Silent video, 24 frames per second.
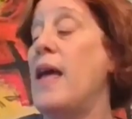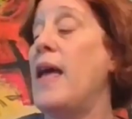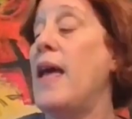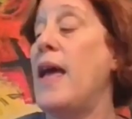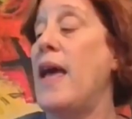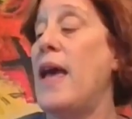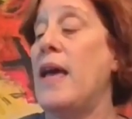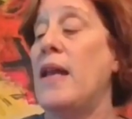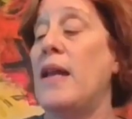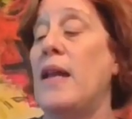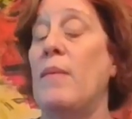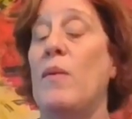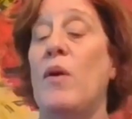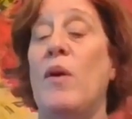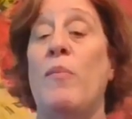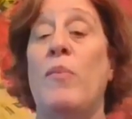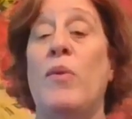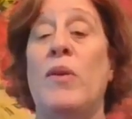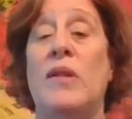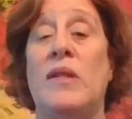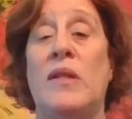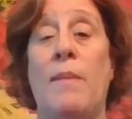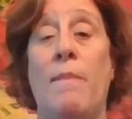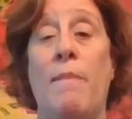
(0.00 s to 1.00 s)
And I'm gonna
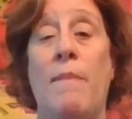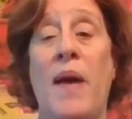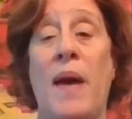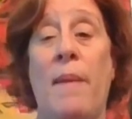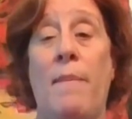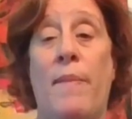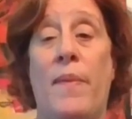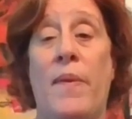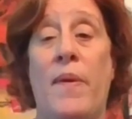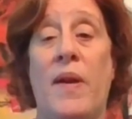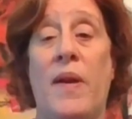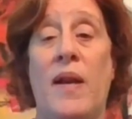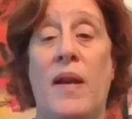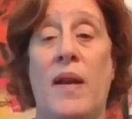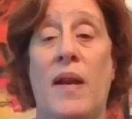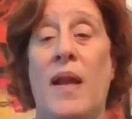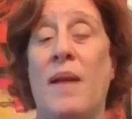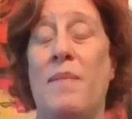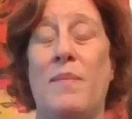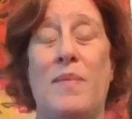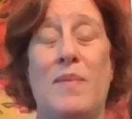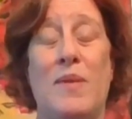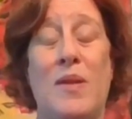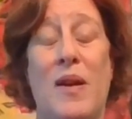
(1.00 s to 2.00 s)
put some pepper in,
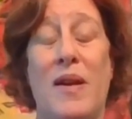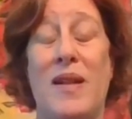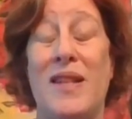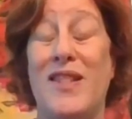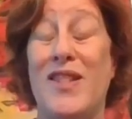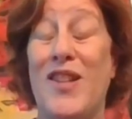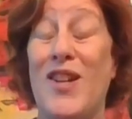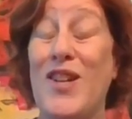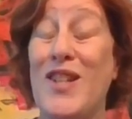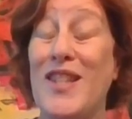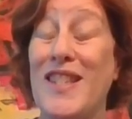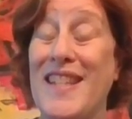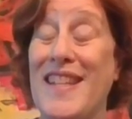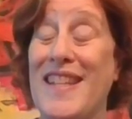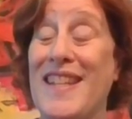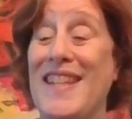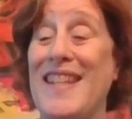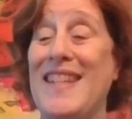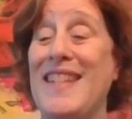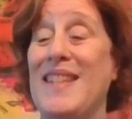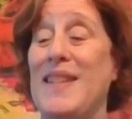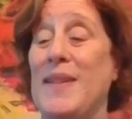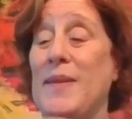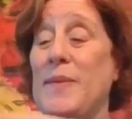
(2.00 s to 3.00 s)
salt in it.